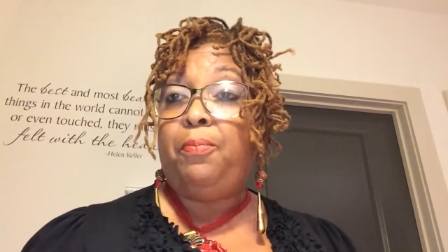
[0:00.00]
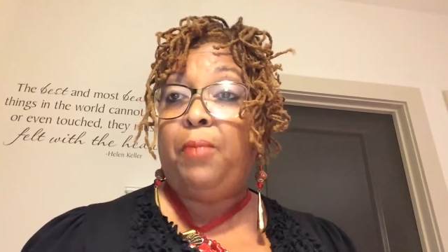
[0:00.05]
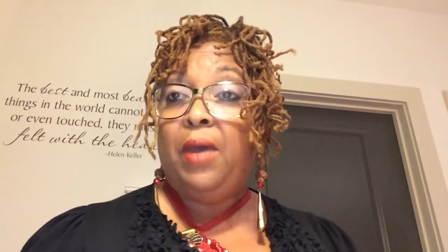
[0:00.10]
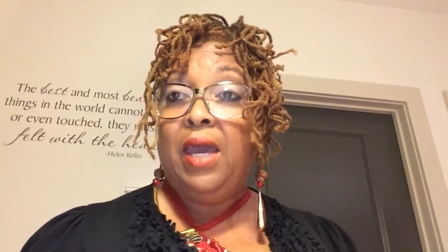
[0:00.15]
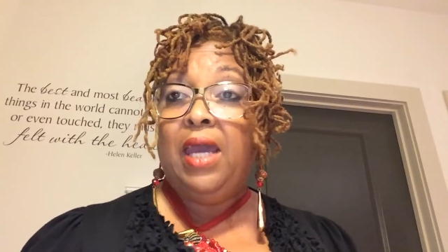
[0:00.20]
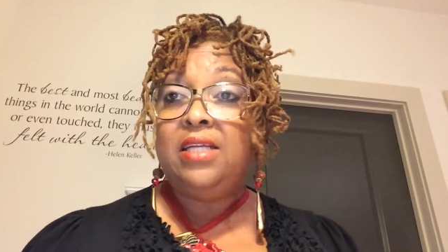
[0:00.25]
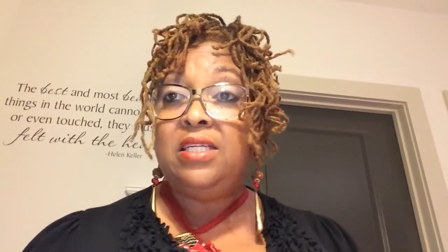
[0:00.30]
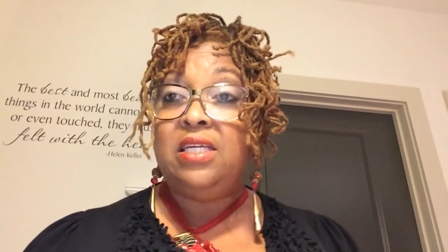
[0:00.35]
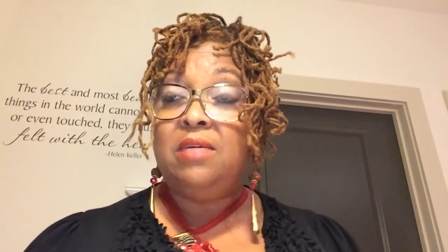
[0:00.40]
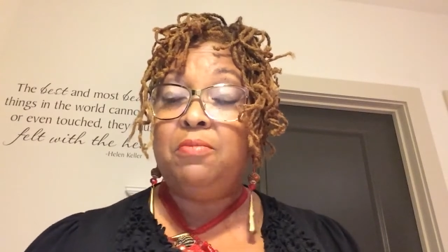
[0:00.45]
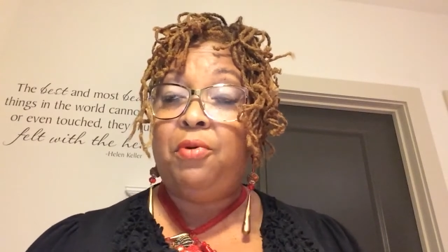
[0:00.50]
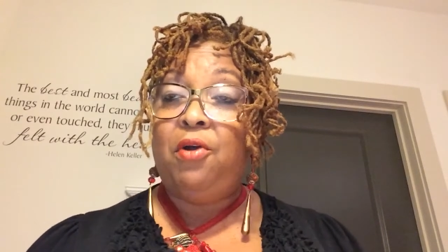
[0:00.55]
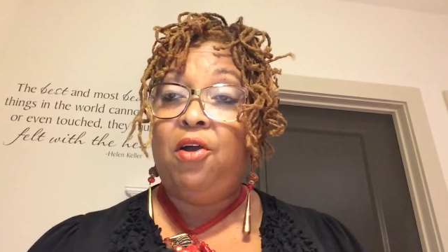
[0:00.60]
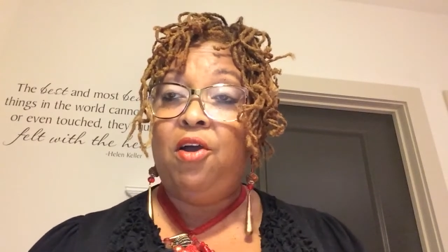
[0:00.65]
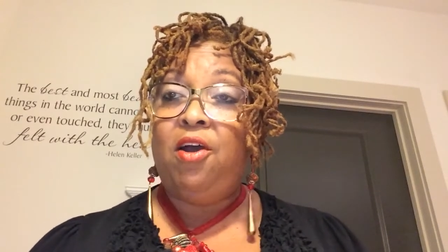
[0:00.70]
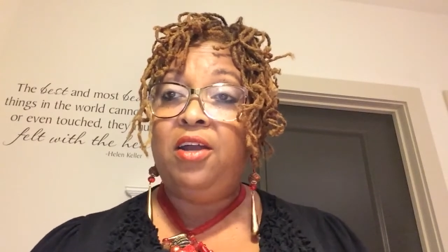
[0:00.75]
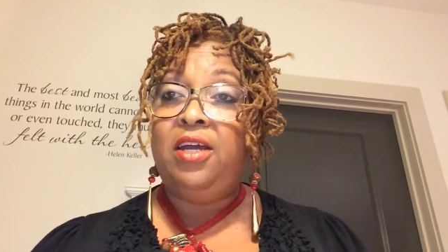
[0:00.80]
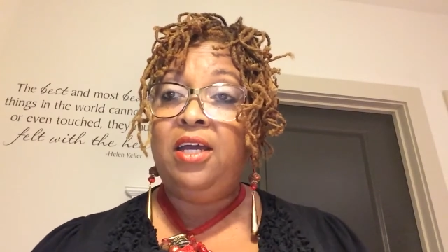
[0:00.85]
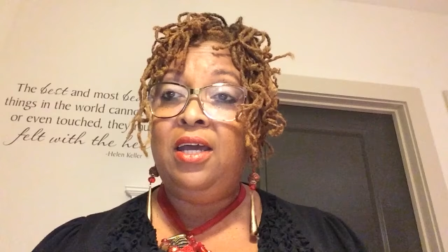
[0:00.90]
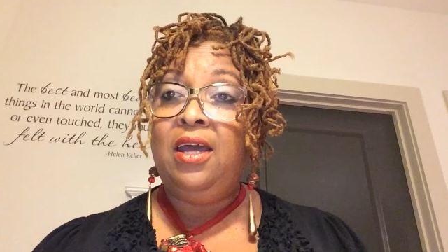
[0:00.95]
Painting
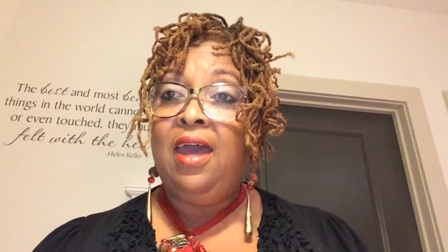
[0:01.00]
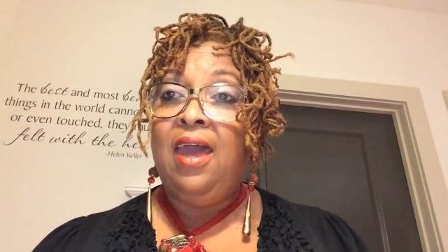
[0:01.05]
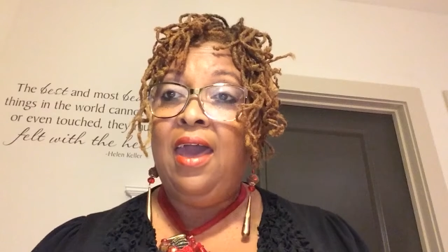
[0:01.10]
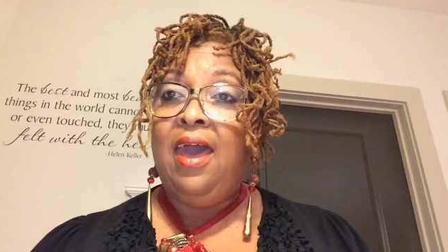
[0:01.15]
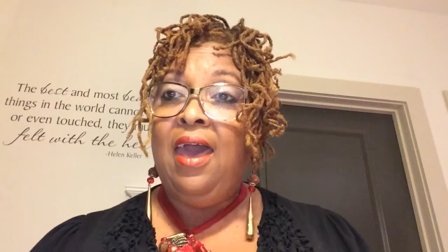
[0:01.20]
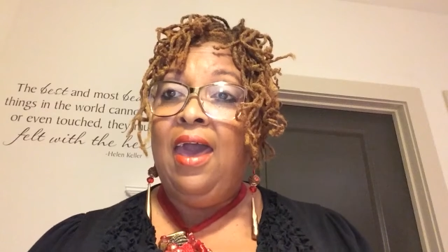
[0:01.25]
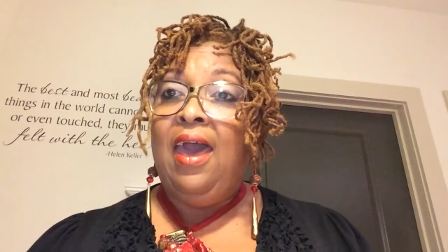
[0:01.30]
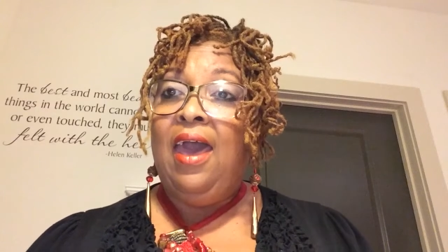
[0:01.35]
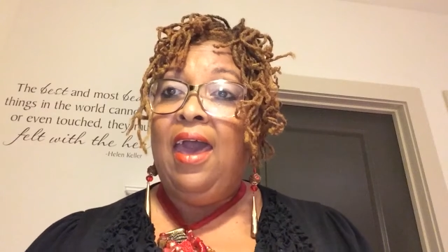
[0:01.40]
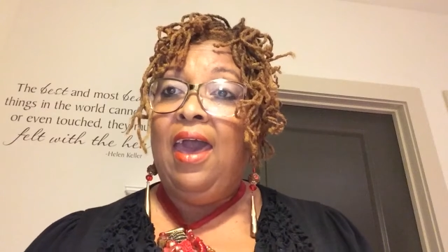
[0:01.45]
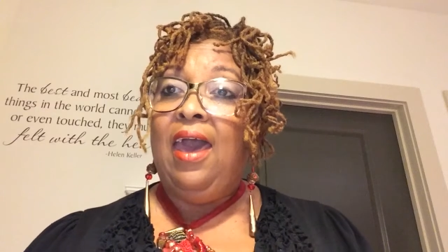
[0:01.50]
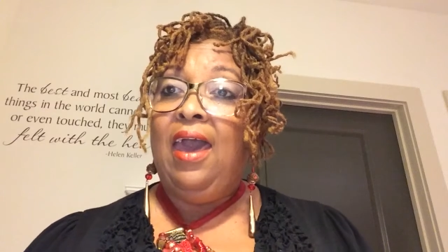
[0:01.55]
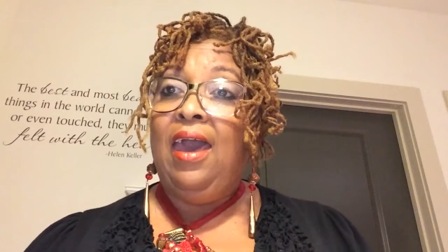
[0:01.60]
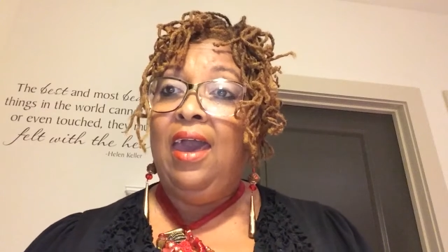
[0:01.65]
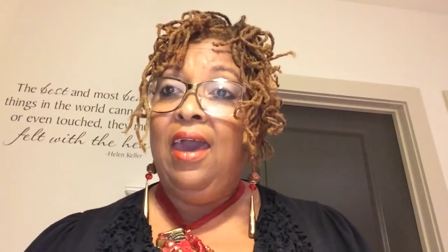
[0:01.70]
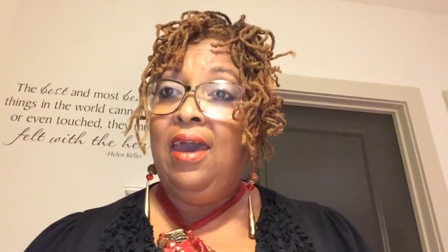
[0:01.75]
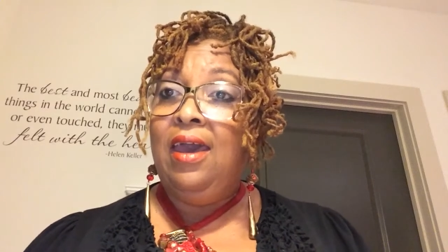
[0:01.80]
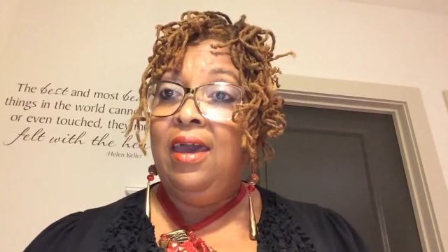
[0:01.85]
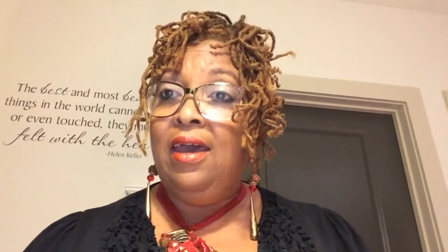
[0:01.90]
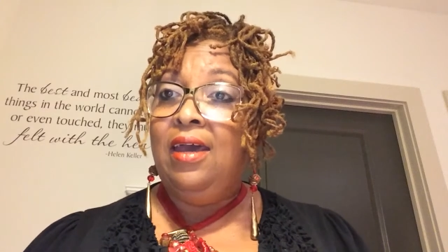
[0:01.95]
Party,
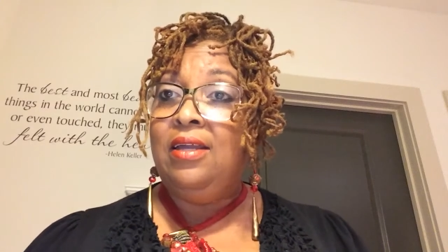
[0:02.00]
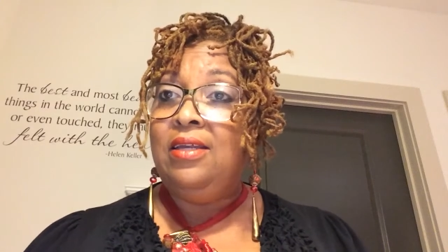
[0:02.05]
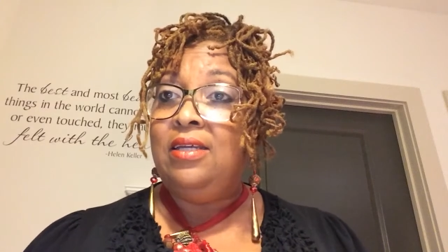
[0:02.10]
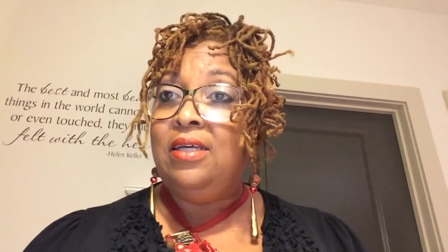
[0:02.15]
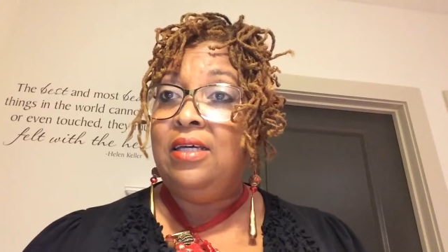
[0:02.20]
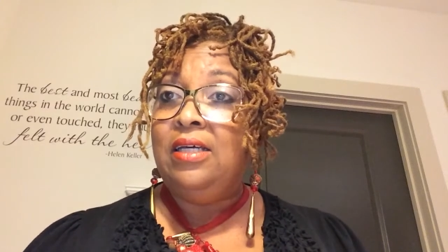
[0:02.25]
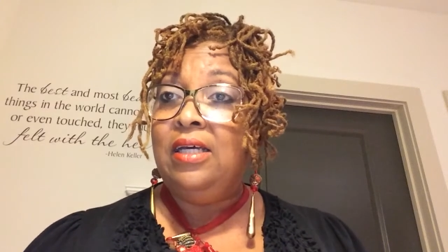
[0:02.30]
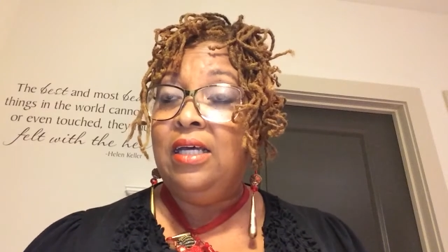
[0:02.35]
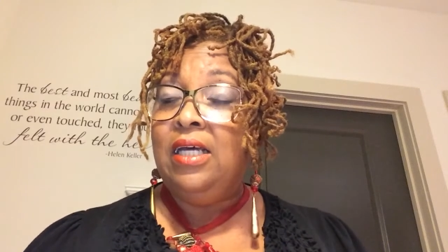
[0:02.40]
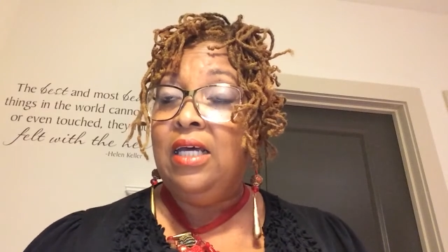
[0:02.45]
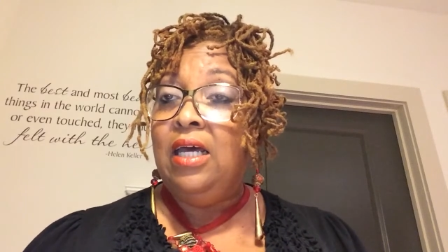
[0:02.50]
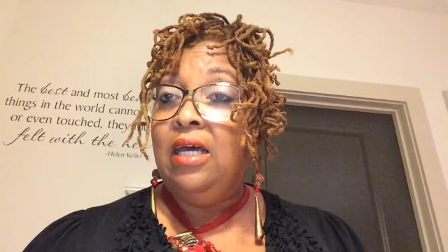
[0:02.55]
and